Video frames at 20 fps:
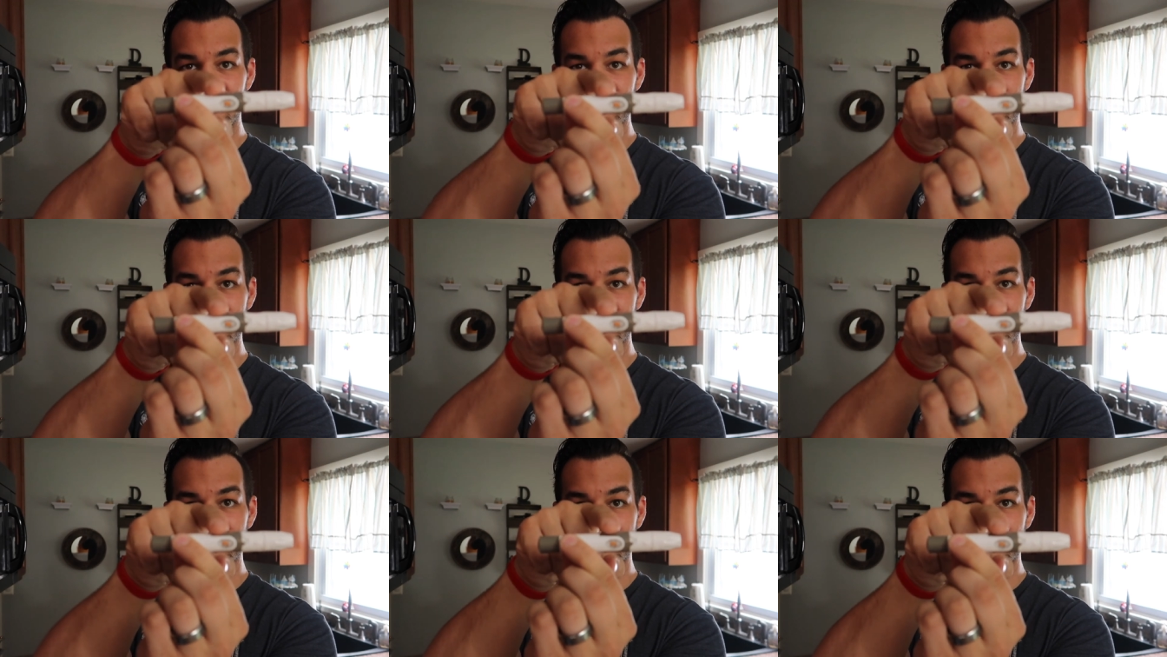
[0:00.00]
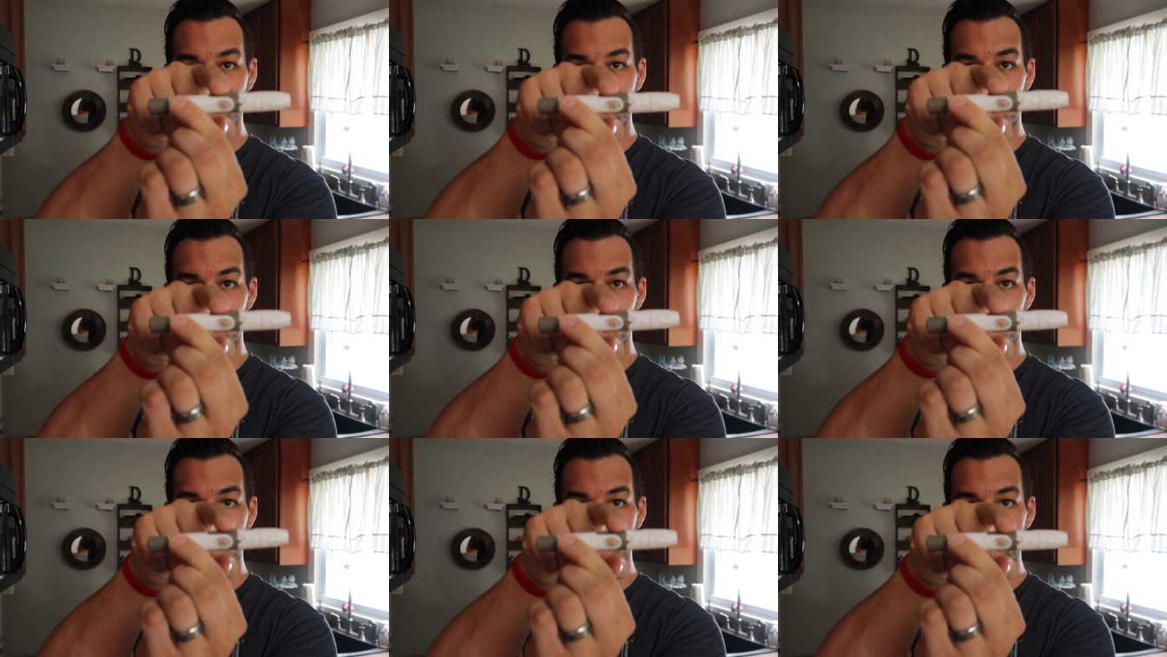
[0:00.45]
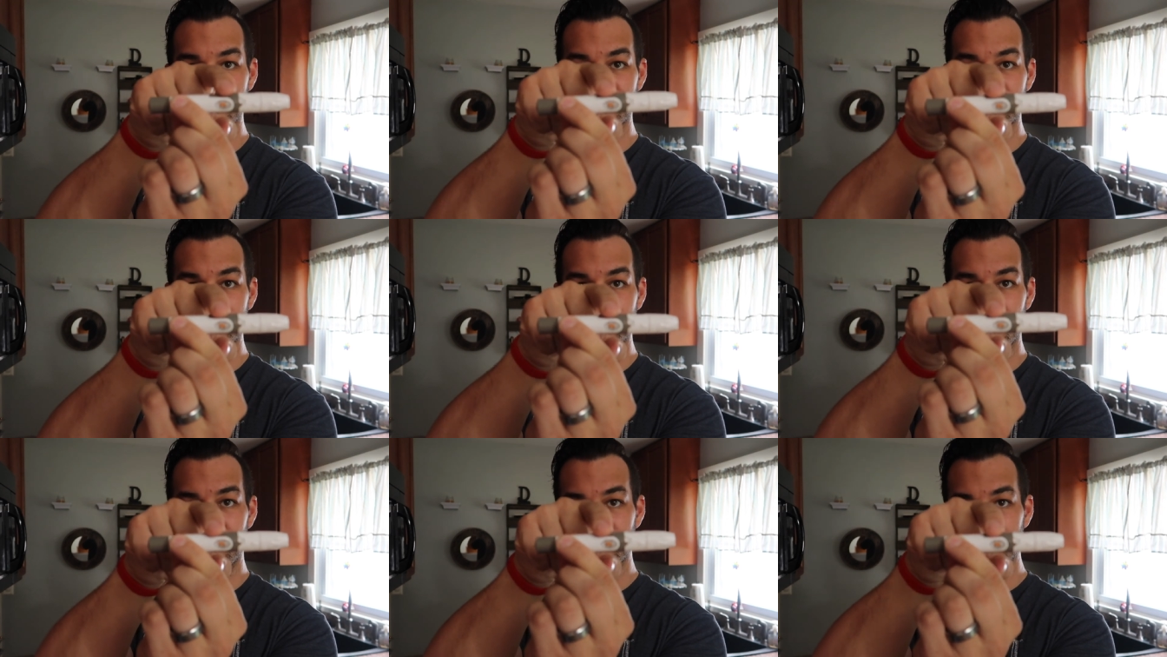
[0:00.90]
and you'll see this little
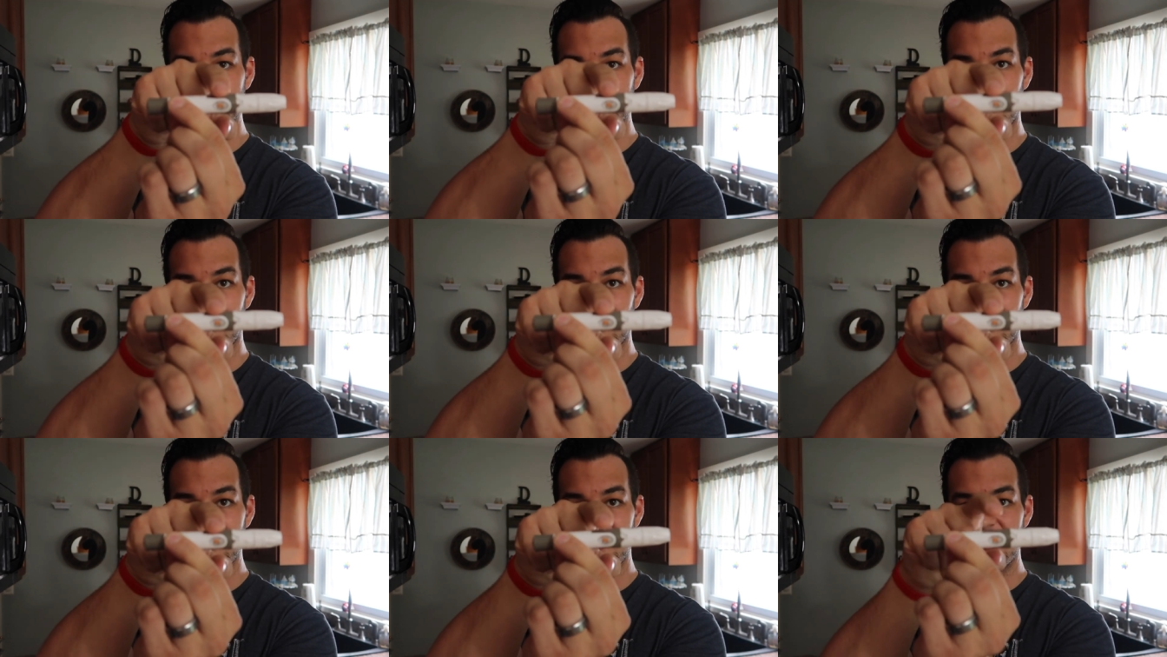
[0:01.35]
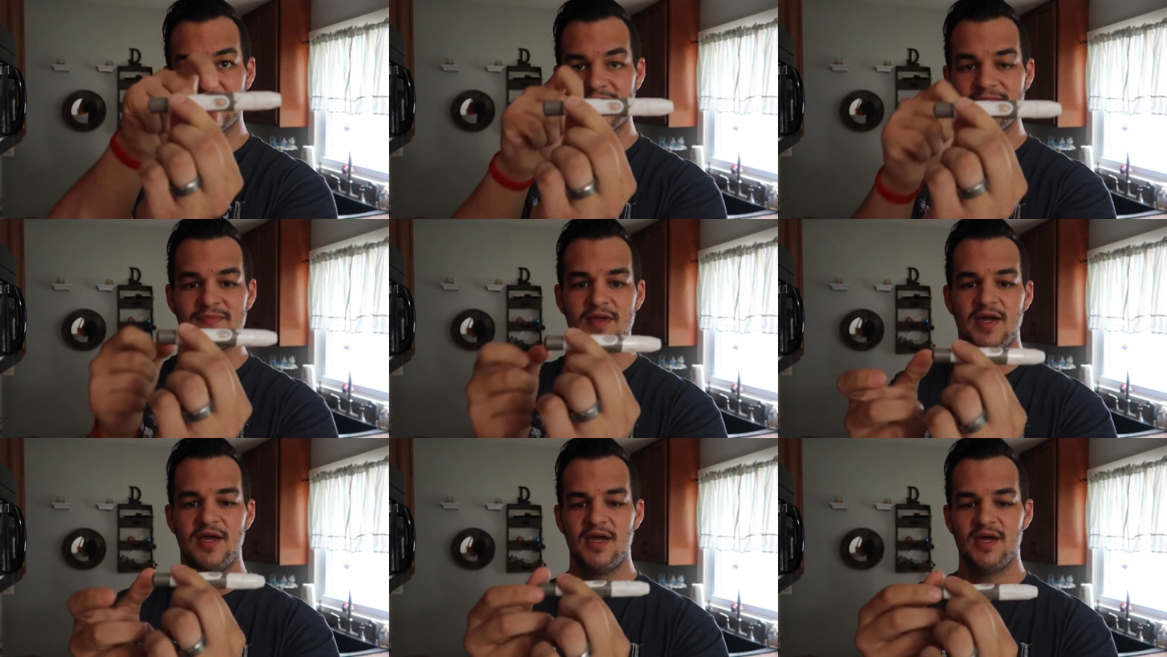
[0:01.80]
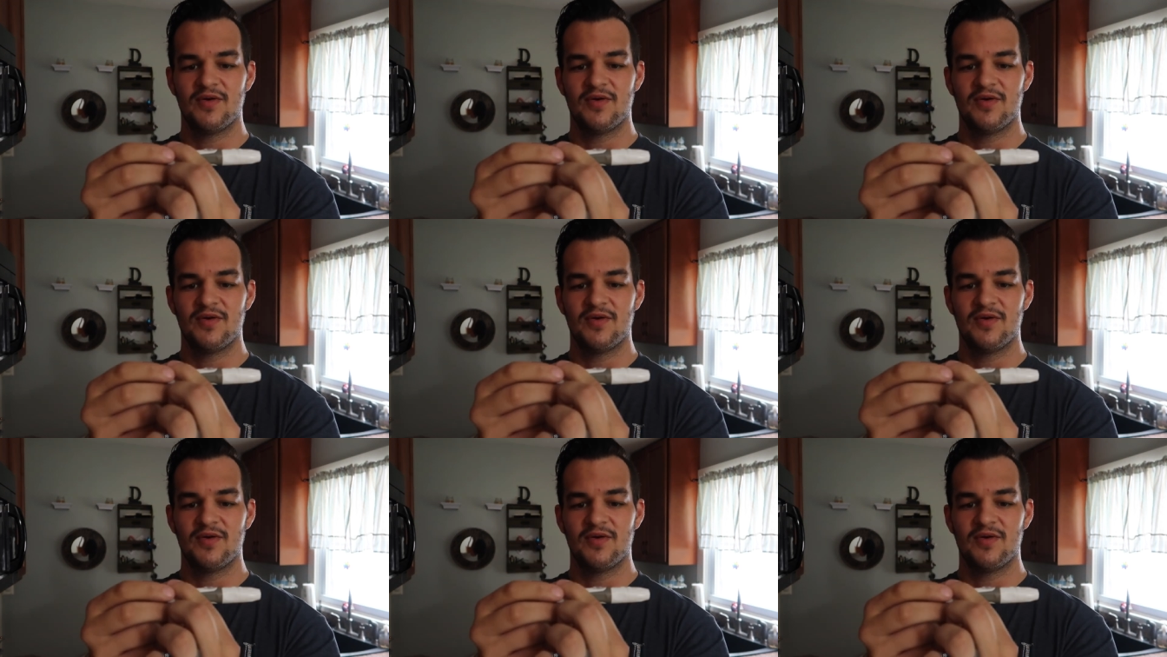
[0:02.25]
orange strip start here.